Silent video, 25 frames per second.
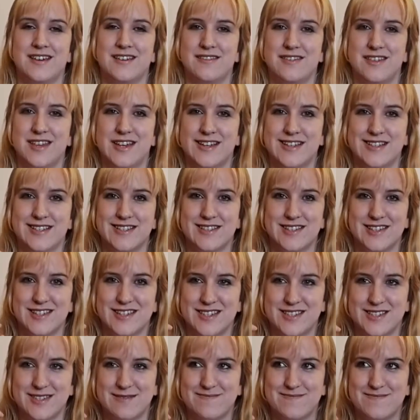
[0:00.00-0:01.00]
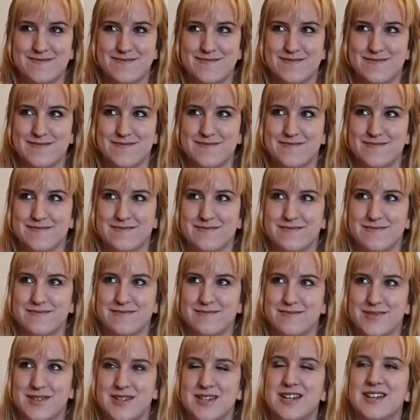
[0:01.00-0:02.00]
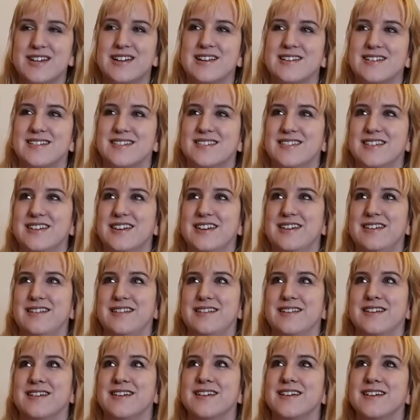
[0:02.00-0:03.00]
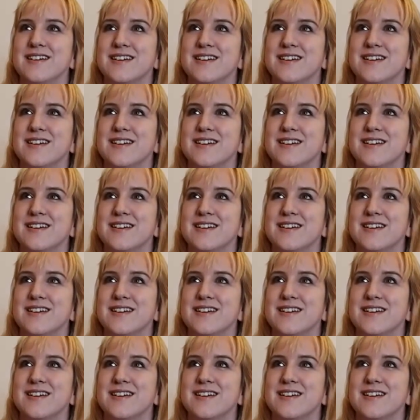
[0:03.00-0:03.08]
There's this particular scene